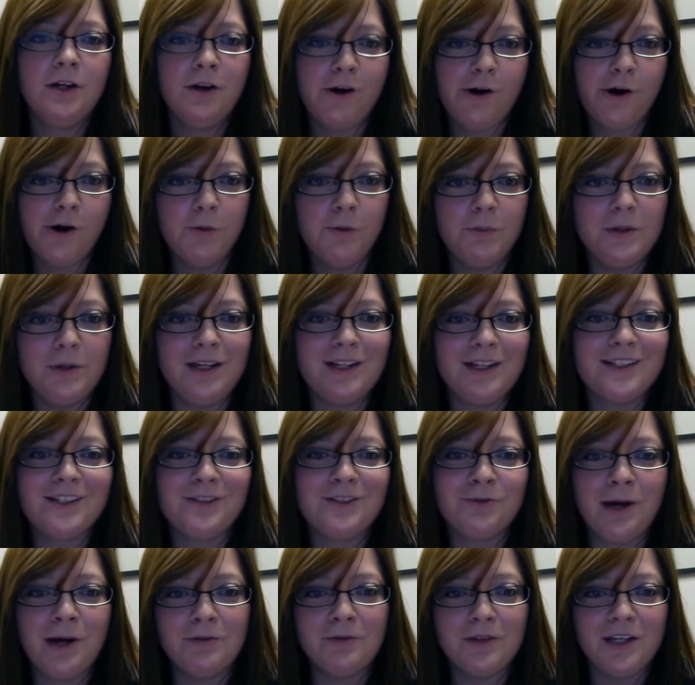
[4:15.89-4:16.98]
openings
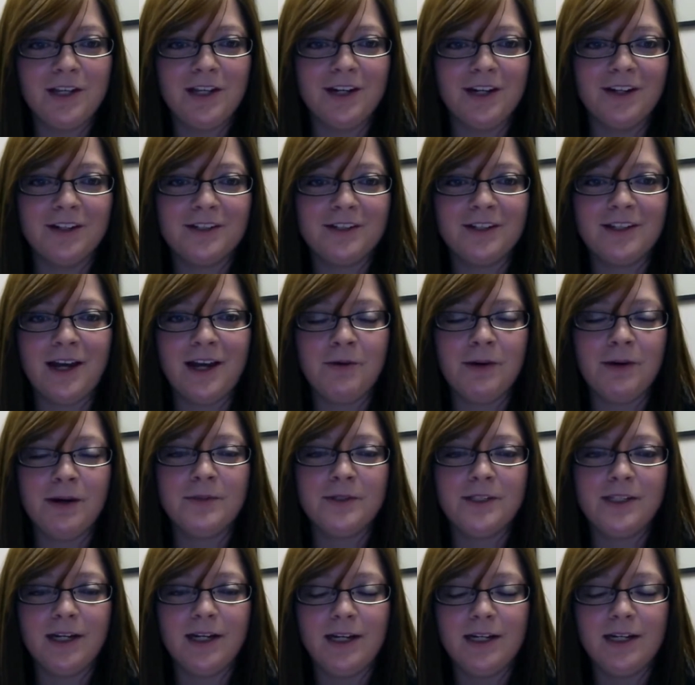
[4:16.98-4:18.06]
throughout the year to that
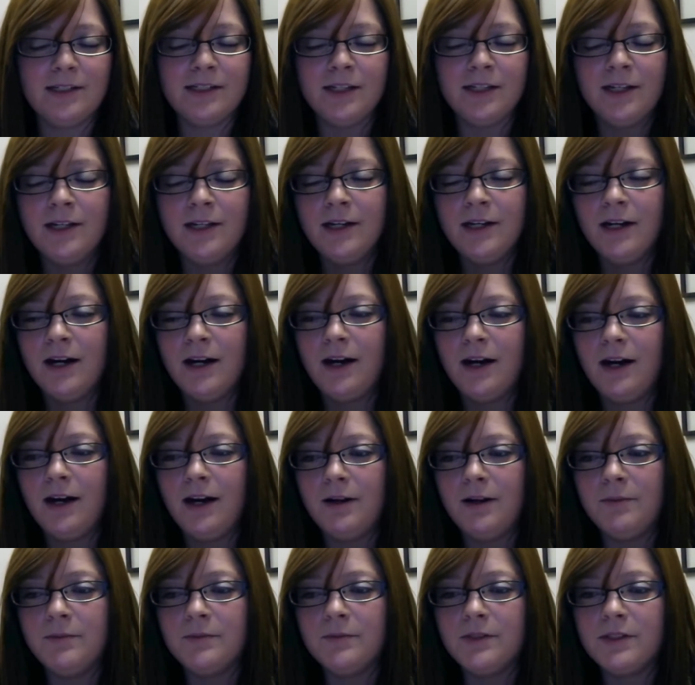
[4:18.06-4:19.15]
website.
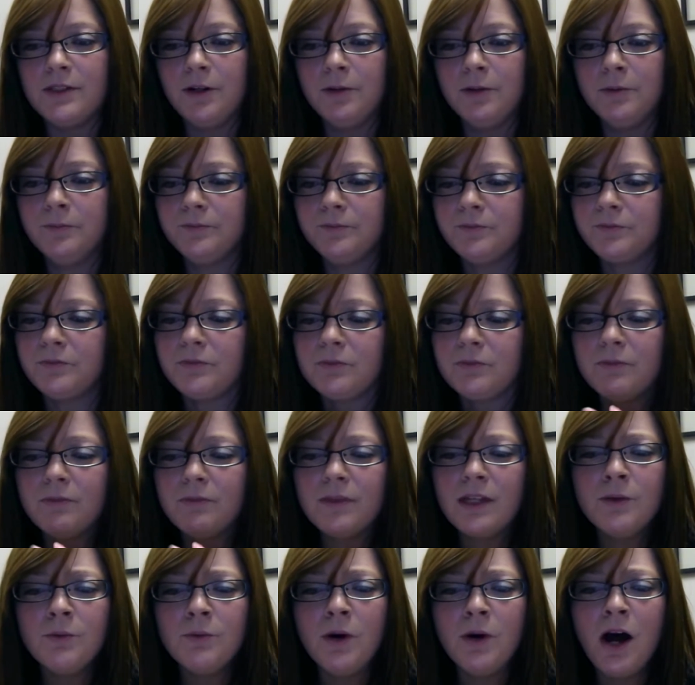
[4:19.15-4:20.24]
So
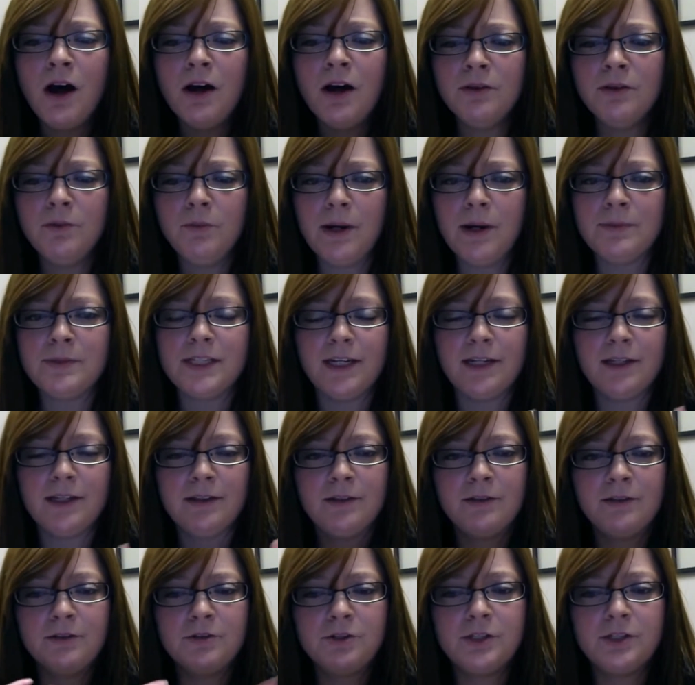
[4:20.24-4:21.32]
on the
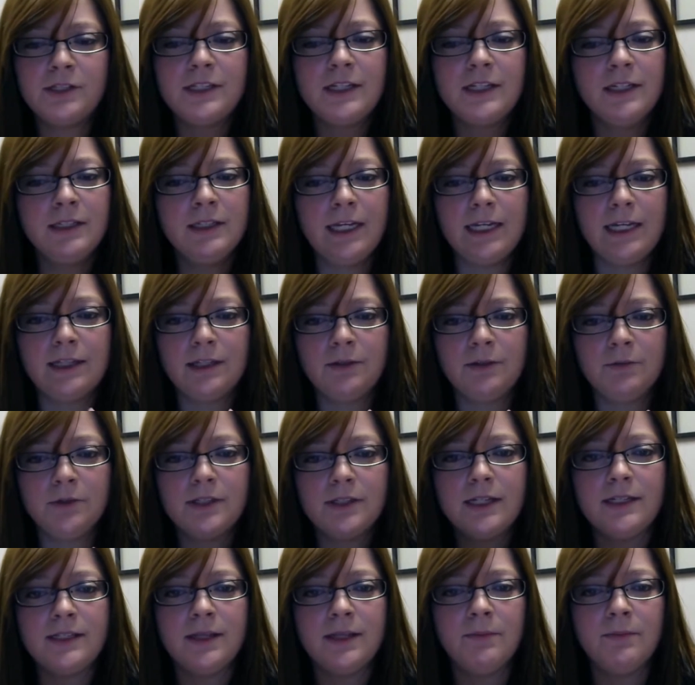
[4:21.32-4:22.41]
website, you should see a link that will
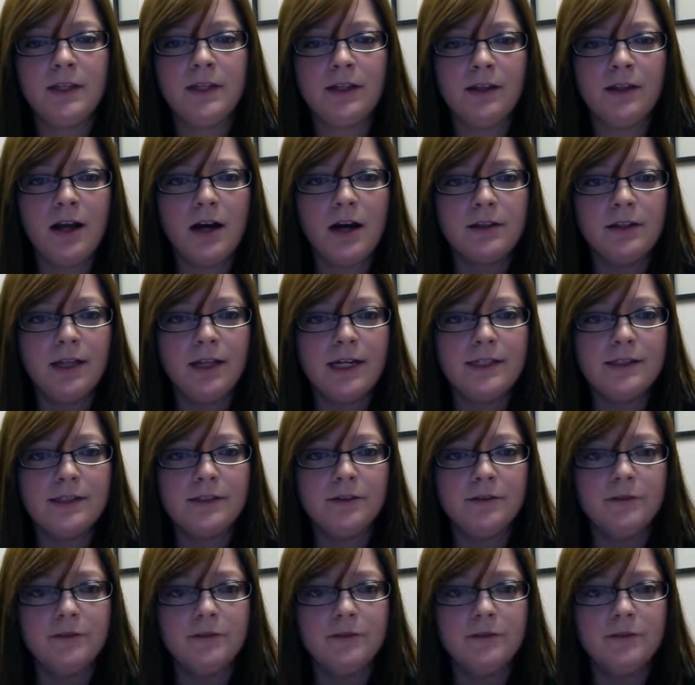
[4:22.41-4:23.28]
say something along the lines